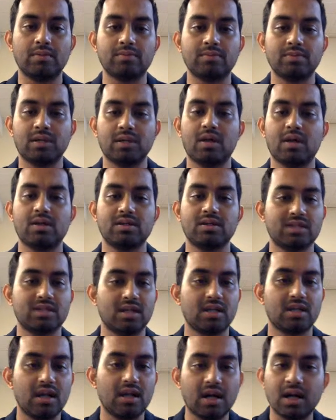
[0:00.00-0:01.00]
harsh
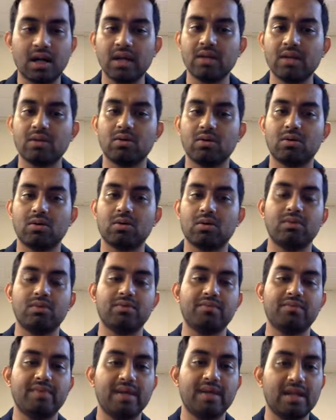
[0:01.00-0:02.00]
sunlight or
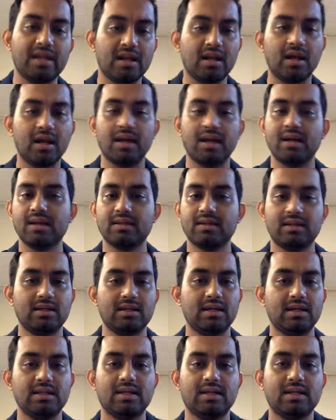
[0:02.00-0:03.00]
faded light, nothing
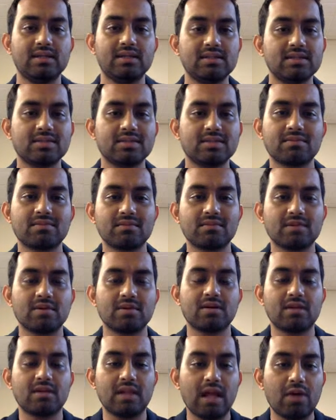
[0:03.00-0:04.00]
like that. It's just
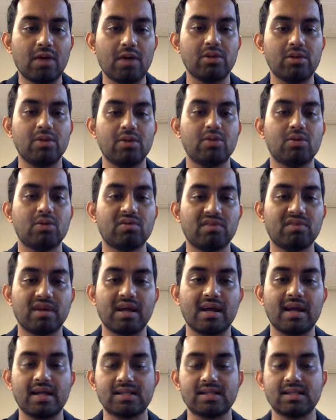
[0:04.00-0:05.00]
cloudy,
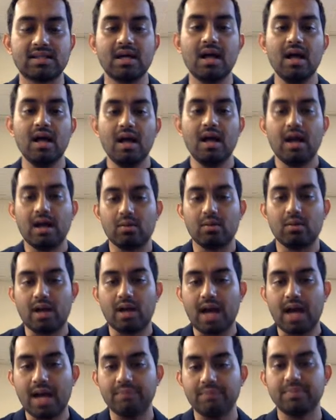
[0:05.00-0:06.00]
overcast. And what
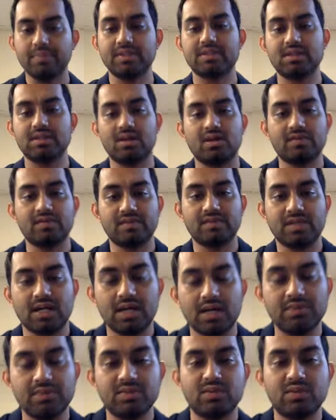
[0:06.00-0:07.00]
happens a lot of
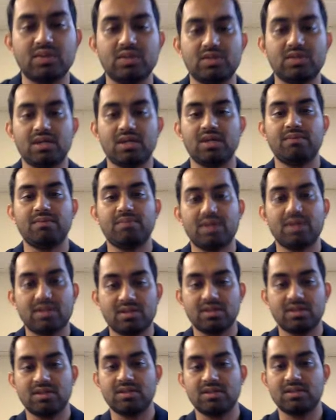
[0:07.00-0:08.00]
times when you take
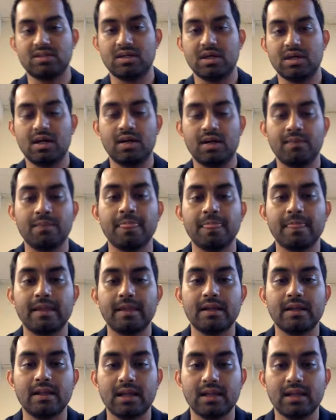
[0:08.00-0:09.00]
pictures
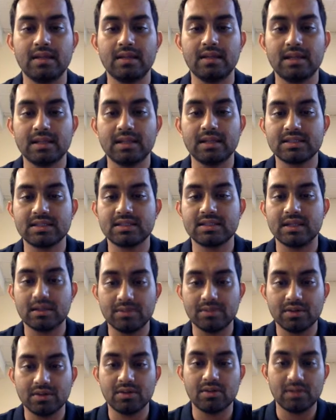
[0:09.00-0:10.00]
like this,
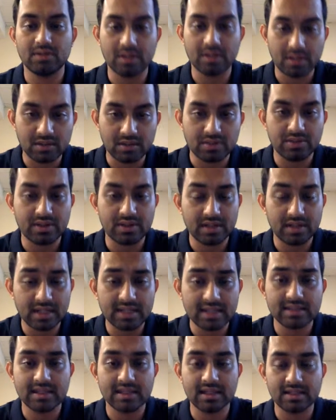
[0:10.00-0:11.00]
during
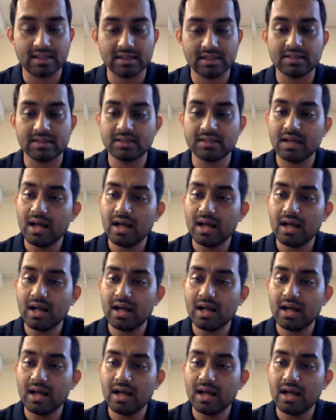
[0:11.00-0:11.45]
days like these,